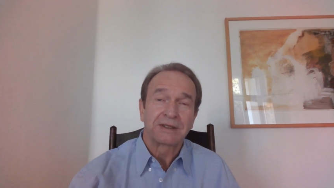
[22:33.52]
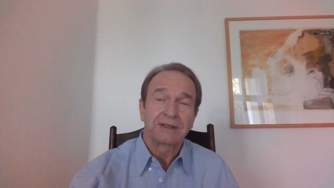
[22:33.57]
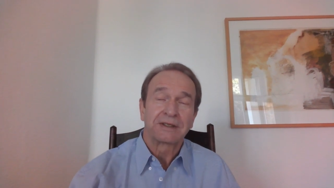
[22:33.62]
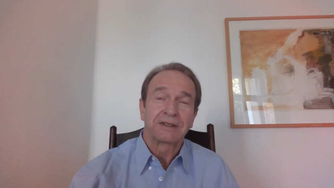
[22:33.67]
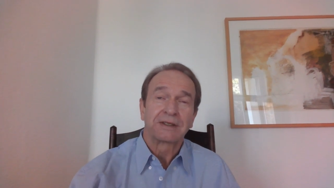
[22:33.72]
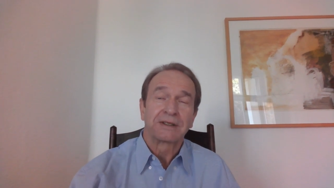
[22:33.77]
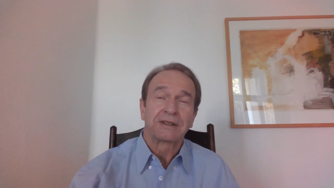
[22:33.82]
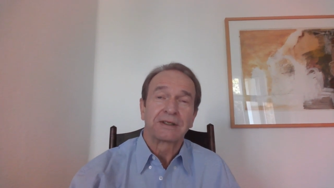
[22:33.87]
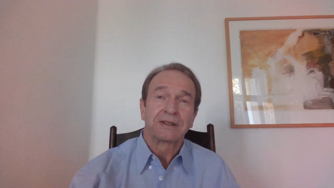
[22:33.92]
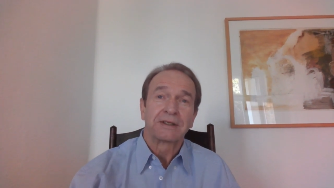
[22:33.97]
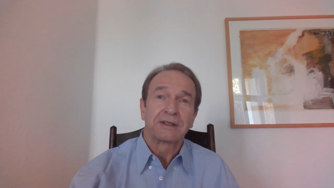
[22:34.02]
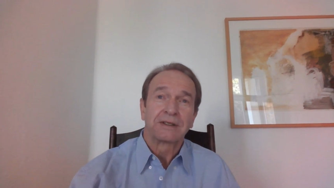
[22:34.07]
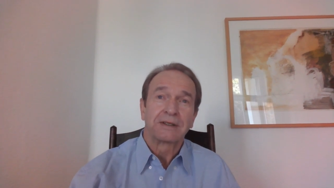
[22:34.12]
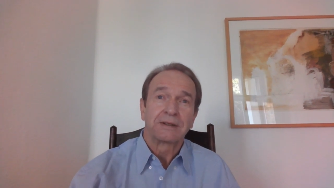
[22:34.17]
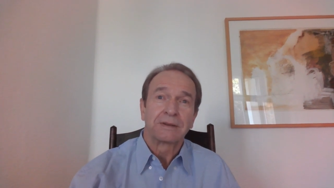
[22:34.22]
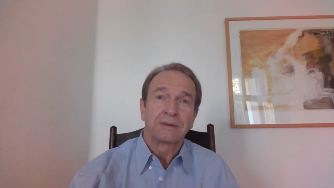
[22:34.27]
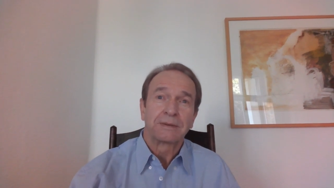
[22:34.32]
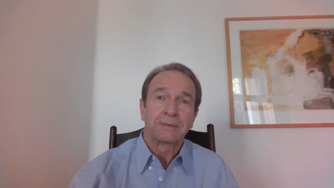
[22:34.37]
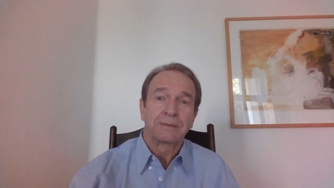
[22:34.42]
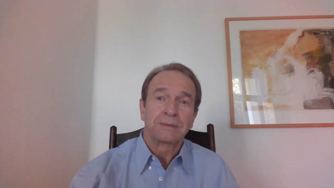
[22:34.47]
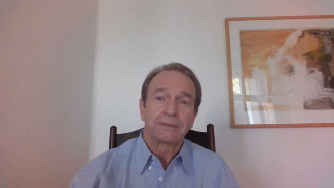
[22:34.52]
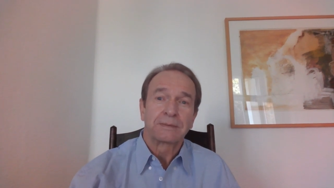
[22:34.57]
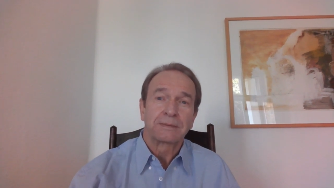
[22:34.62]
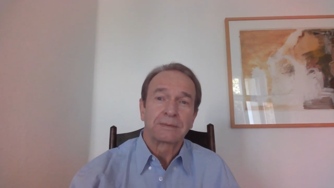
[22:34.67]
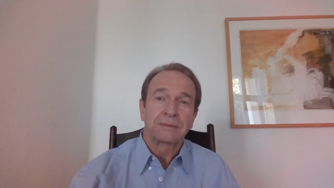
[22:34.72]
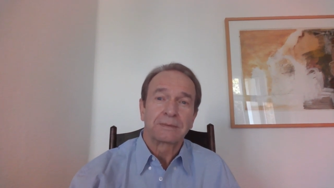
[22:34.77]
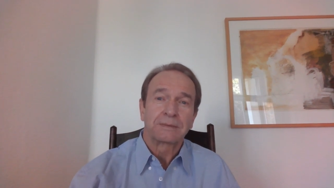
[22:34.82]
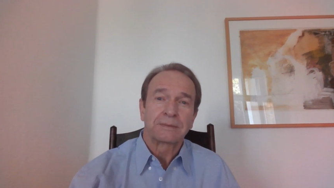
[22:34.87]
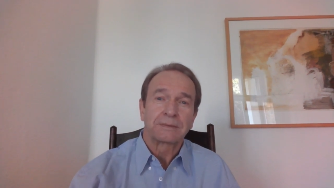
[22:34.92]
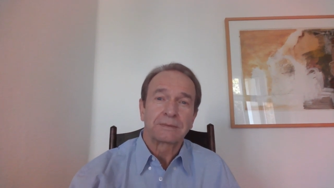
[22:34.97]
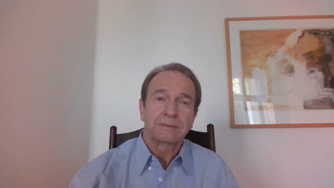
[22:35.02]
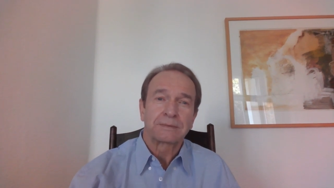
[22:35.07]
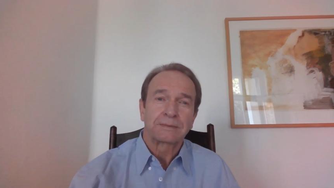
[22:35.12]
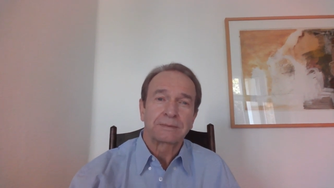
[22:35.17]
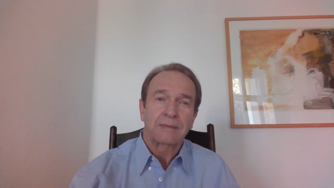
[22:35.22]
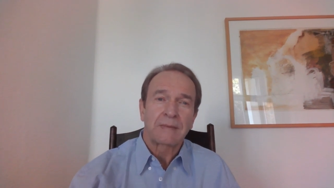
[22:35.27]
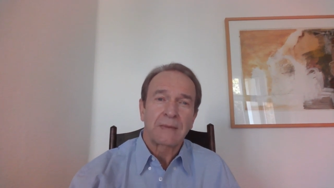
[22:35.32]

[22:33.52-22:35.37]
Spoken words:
No one is speaking in this clip.